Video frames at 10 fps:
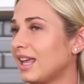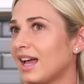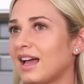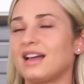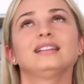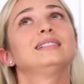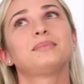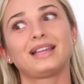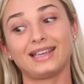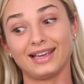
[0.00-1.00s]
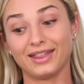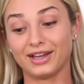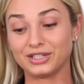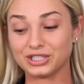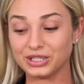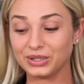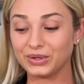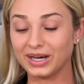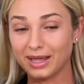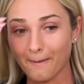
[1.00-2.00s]
yeah. I'm like, yeah, that too.
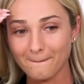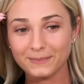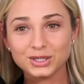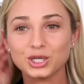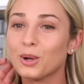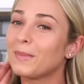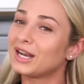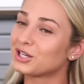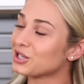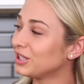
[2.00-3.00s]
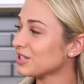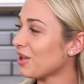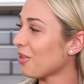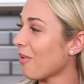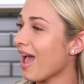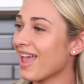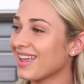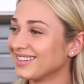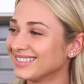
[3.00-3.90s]
2 Benadryls on the way.